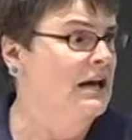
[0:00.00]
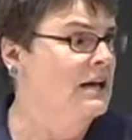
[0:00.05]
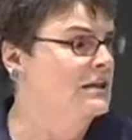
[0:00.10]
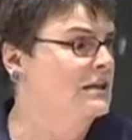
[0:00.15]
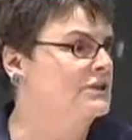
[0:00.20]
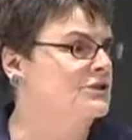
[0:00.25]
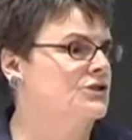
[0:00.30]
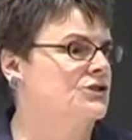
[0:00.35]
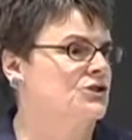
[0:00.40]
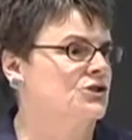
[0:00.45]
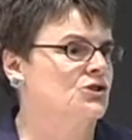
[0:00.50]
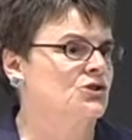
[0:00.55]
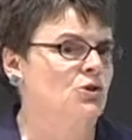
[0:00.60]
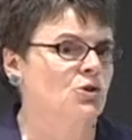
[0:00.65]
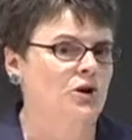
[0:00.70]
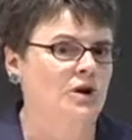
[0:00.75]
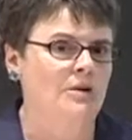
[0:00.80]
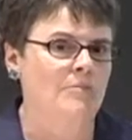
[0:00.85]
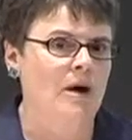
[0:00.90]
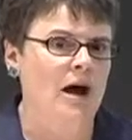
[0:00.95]
This is a
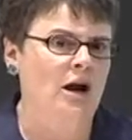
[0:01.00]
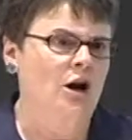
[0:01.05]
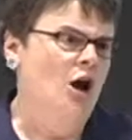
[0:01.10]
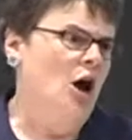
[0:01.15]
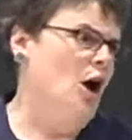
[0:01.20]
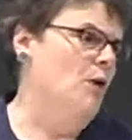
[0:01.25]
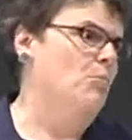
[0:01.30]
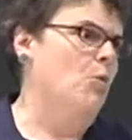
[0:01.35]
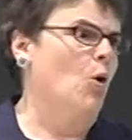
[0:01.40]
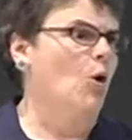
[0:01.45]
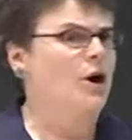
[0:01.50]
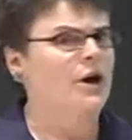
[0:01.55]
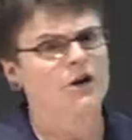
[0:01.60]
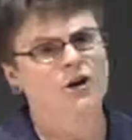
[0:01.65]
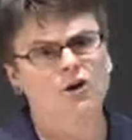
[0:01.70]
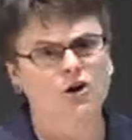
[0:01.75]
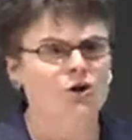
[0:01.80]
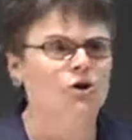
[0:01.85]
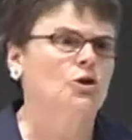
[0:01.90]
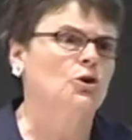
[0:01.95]
story about a boy and a
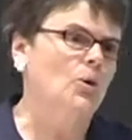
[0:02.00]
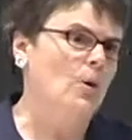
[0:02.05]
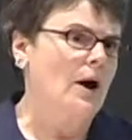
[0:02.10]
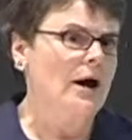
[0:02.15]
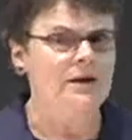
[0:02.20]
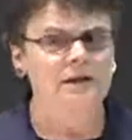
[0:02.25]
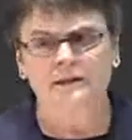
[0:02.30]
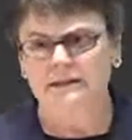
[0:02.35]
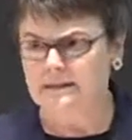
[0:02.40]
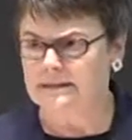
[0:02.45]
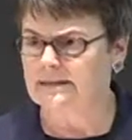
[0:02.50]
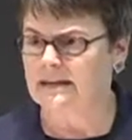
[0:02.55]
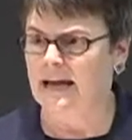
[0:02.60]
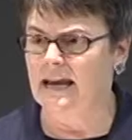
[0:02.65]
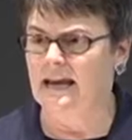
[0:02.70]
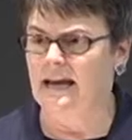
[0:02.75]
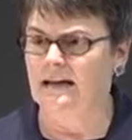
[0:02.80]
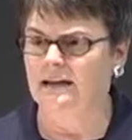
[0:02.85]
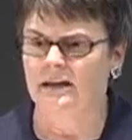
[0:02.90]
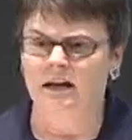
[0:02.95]
girl go out on a
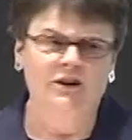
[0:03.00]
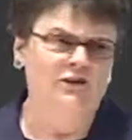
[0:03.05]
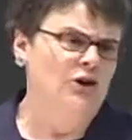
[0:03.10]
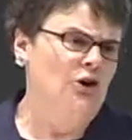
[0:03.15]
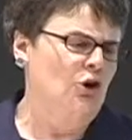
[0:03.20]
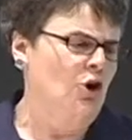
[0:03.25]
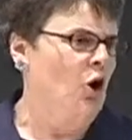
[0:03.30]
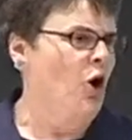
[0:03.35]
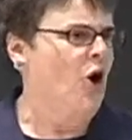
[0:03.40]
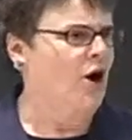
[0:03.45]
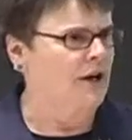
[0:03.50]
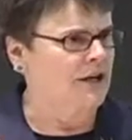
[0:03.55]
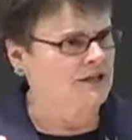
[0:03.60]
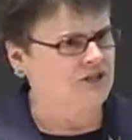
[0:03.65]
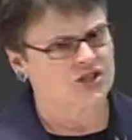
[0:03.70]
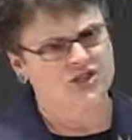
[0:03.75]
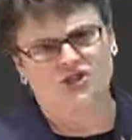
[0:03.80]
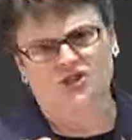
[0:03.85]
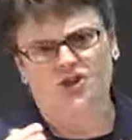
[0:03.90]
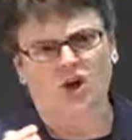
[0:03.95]
date, their car
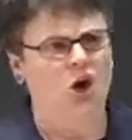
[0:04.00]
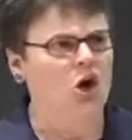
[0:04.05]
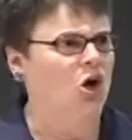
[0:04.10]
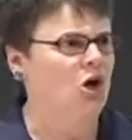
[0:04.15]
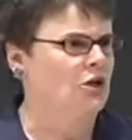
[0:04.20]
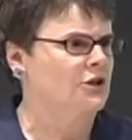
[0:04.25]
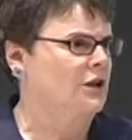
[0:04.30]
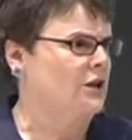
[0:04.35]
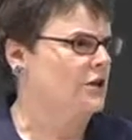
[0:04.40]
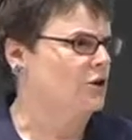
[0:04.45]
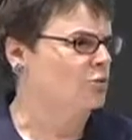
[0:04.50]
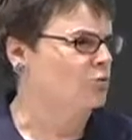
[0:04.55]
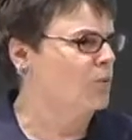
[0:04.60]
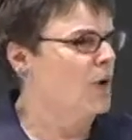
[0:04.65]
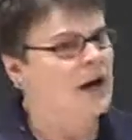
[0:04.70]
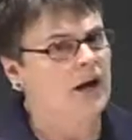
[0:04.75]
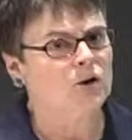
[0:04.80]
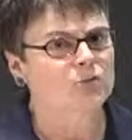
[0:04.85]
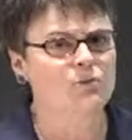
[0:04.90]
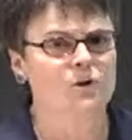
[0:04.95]
gets stalled on a
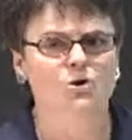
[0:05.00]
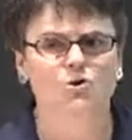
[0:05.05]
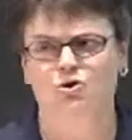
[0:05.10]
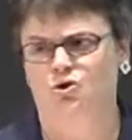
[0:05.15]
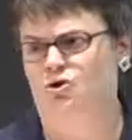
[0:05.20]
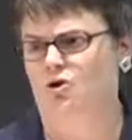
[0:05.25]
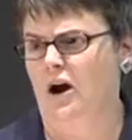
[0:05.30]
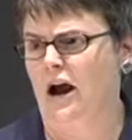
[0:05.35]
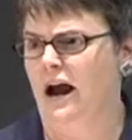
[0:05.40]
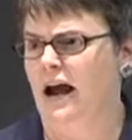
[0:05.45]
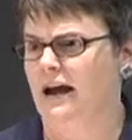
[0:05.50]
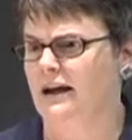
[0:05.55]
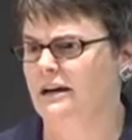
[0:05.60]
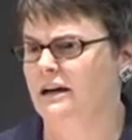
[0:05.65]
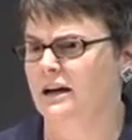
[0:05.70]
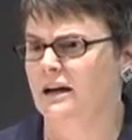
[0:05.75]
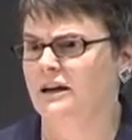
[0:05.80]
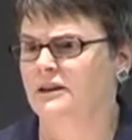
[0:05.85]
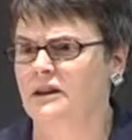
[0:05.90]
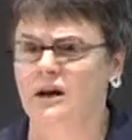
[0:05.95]
railroad
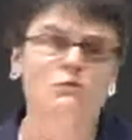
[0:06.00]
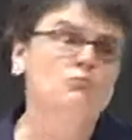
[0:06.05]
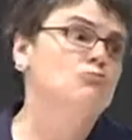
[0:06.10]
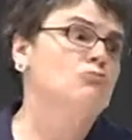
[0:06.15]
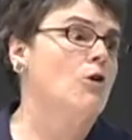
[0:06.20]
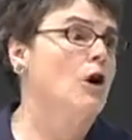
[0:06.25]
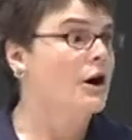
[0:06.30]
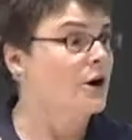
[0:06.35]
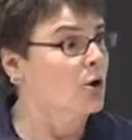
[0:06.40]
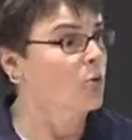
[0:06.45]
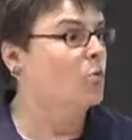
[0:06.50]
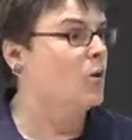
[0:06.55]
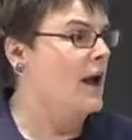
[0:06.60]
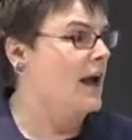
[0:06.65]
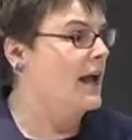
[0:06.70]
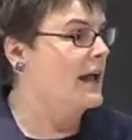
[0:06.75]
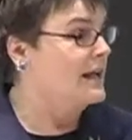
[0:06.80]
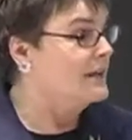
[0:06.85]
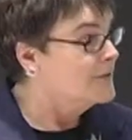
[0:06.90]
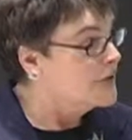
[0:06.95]
track, they run
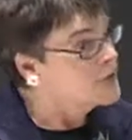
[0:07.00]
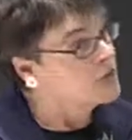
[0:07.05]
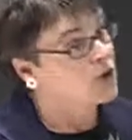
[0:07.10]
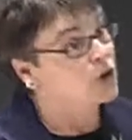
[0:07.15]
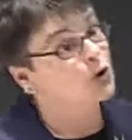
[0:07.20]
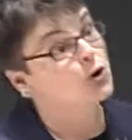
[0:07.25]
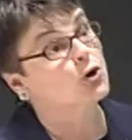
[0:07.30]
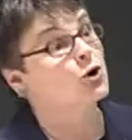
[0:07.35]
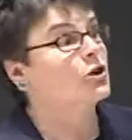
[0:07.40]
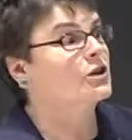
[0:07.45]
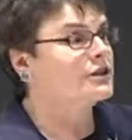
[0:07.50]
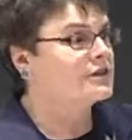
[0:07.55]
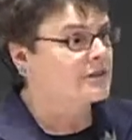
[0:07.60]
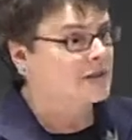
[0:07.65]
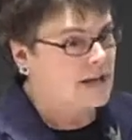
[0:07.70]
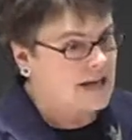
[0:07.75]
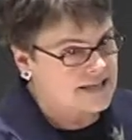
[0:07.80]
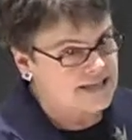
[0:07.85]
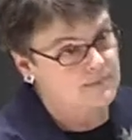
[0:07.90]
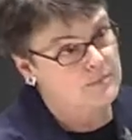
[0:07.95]
away, and then the girl at the
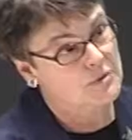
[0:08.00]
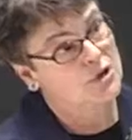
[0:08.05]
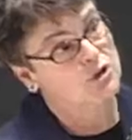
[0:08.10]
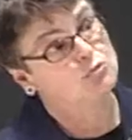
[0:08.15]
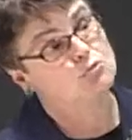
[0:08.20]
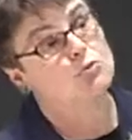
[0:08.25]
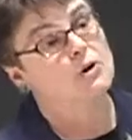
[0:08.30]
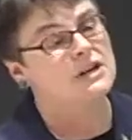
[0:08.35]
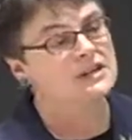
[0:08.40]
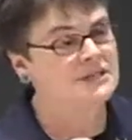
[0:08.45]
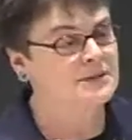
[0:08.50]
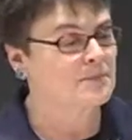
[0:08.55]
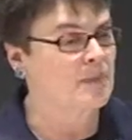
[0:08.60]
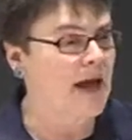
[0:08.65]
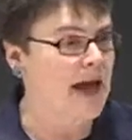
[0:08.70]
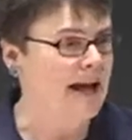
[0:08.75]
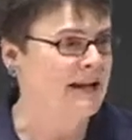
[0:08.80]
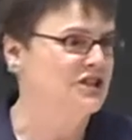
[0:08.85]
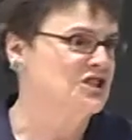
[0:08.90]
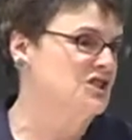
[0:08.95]
last minute runs
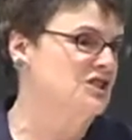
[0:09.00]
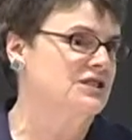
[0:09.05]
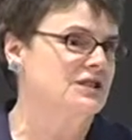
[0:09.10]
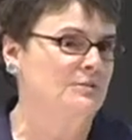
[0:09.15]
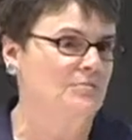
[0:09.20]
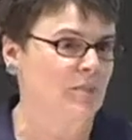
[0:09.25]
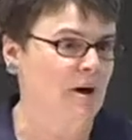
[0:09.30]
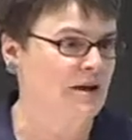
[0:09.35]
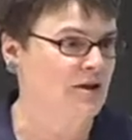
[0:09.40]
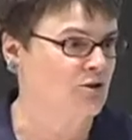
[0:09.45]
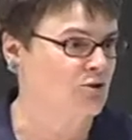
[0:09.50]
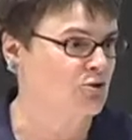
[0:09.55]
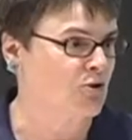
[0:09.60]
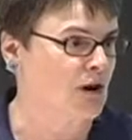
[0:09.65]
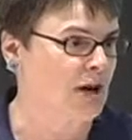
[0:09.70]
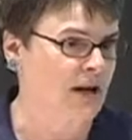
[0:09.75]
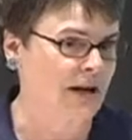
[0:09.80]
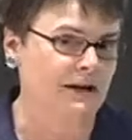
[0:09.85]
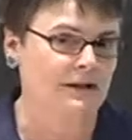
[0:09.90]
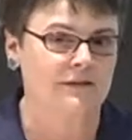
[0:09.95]
back, she's hit by the
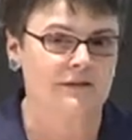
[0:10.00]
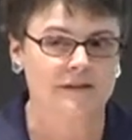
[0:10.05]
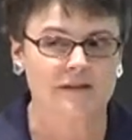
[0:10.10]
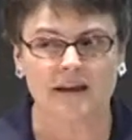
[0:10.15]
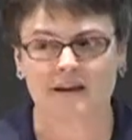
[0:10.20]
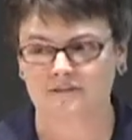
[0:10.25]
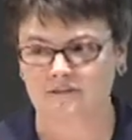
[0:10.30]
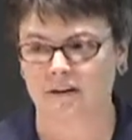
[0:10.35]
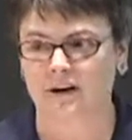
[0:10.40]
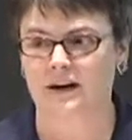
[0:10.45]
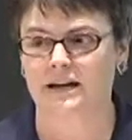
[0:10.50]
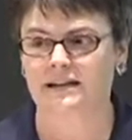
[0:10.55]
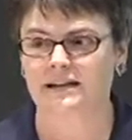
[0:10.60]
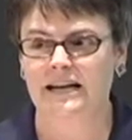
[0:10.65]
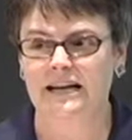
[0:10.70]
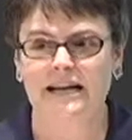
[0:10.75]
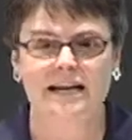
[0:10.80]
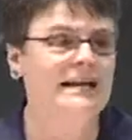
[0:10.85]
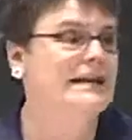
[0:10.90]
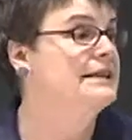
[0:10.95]
train, and then they find
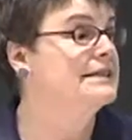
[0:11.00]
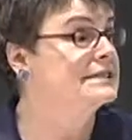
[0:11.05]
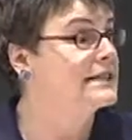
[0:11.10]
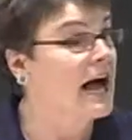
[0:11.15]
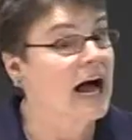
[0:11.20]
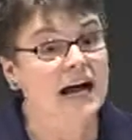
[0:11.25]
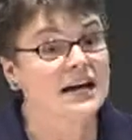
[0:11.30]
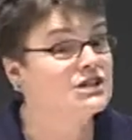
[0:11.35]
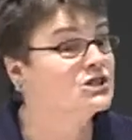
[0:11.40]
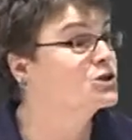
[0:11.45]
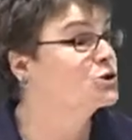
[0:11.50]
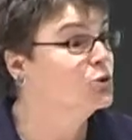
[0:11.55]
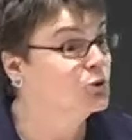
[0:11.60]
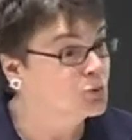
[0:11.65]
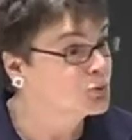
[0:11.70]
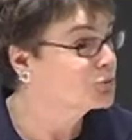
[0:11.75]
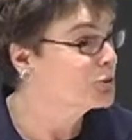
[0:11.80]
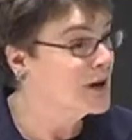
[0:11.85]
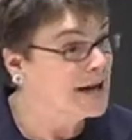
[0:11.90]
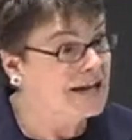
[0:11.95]
his high
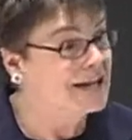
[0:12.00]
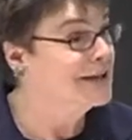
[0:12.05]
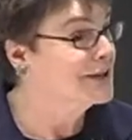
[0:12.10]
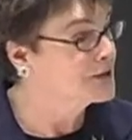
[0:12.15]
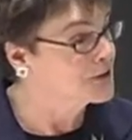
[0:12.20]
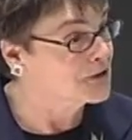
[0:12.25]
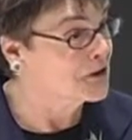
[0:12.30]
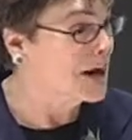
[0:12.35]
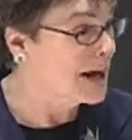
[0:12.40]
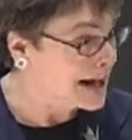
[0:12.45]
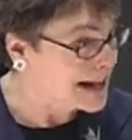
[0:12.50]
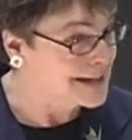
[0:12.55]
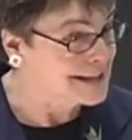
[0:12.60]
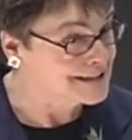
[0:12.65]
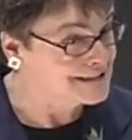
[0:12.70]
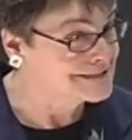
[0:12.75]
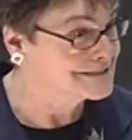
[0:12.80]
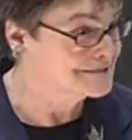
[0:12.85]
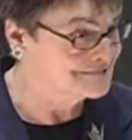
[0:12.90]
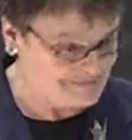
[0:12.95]
school ring in her
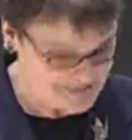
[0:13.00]
hand.